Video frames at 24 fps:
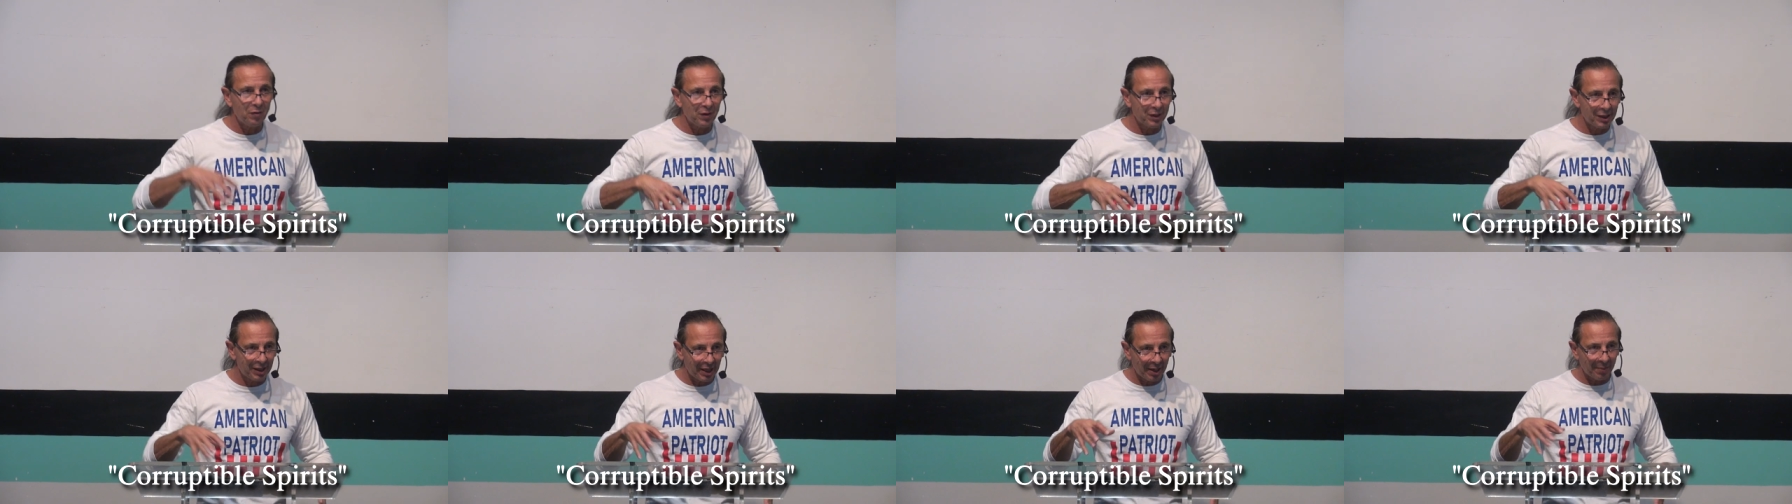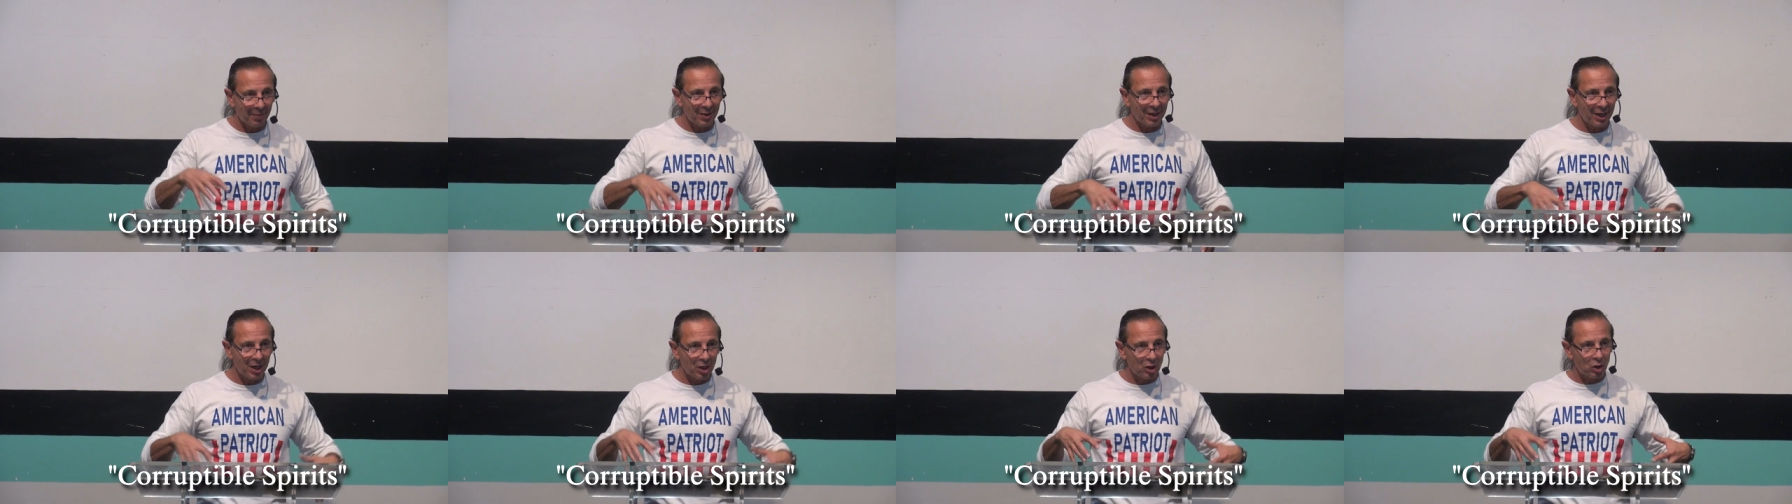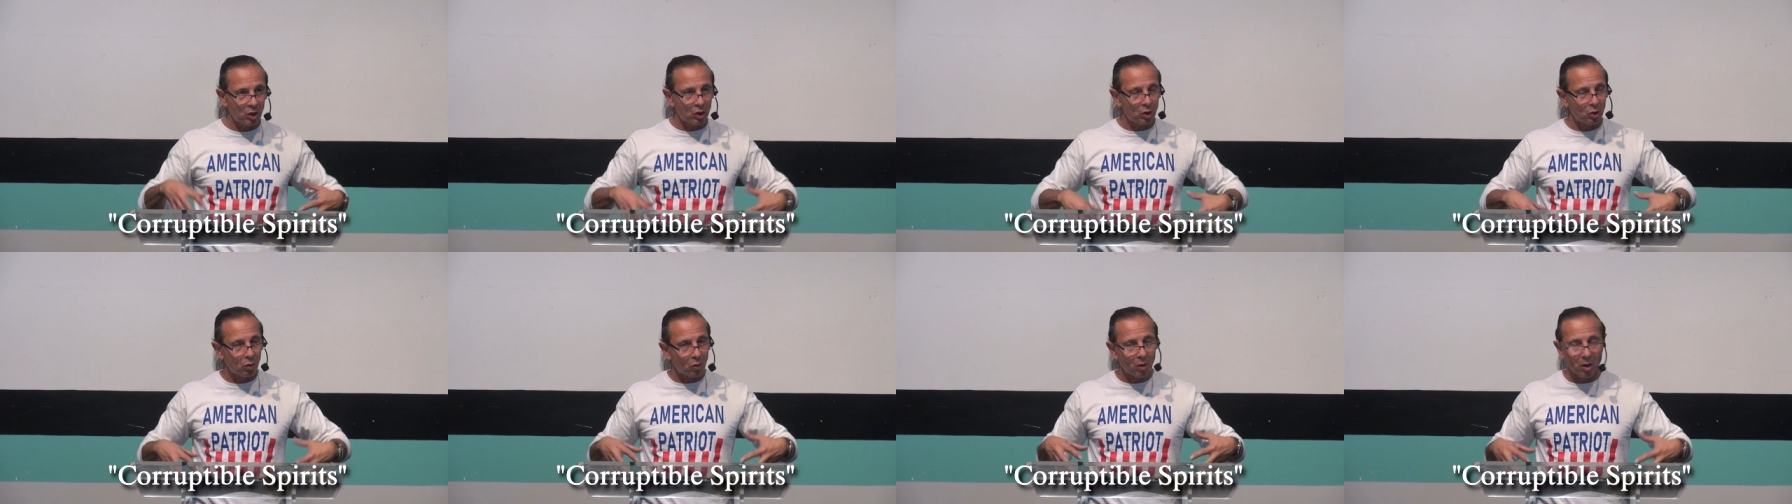
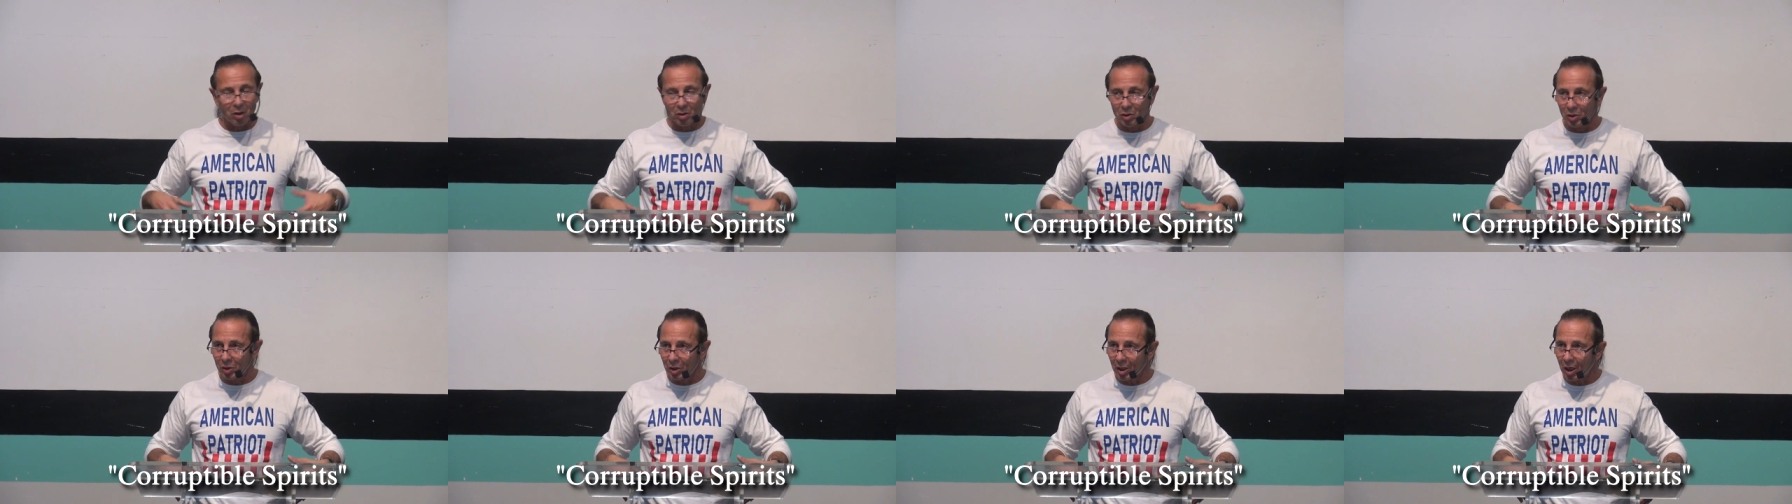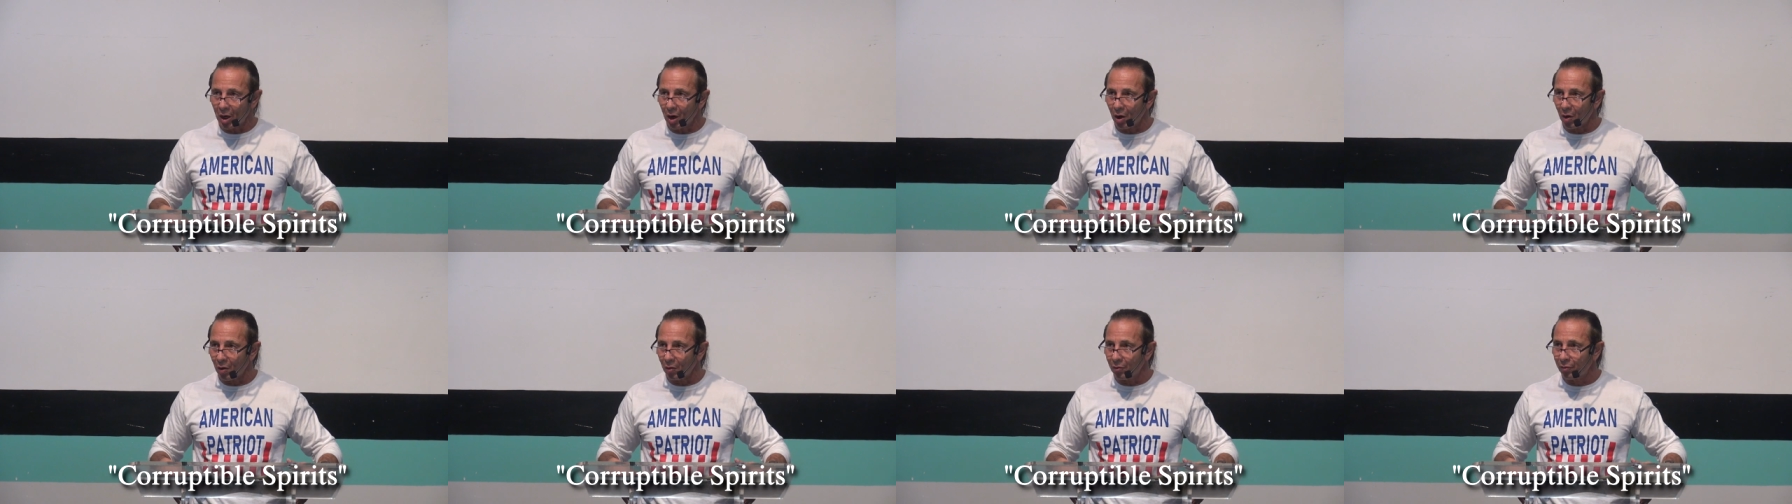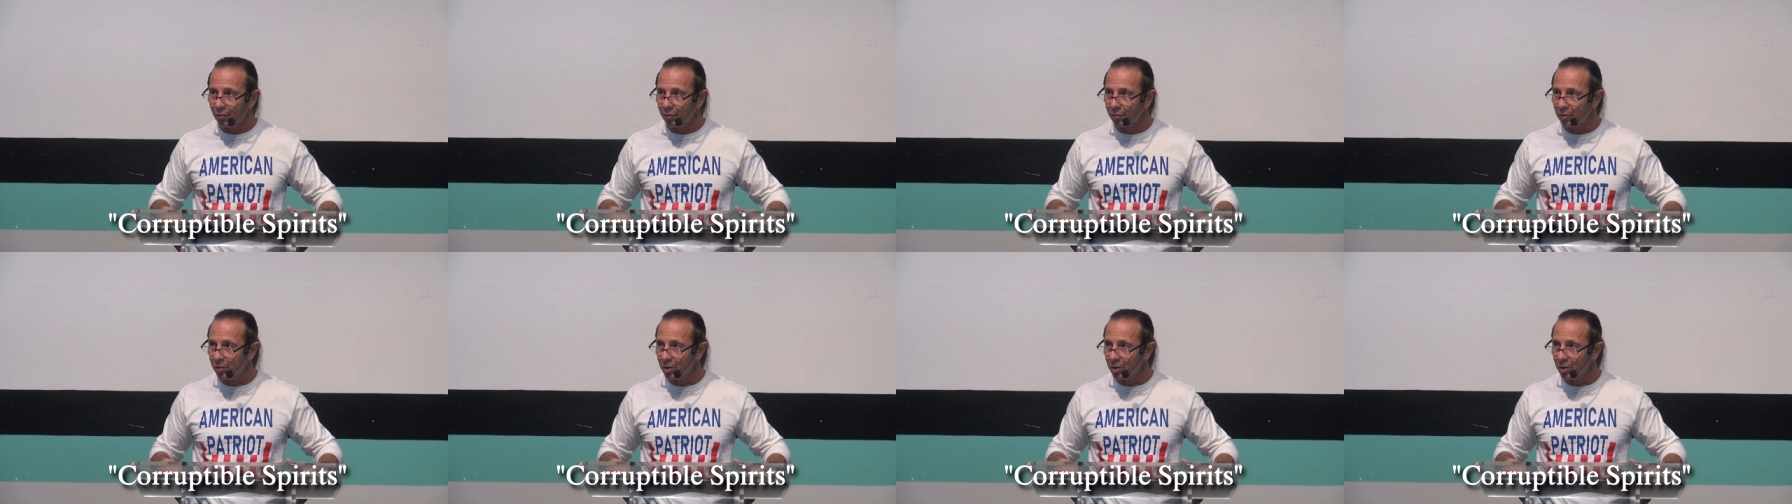examination to ourselves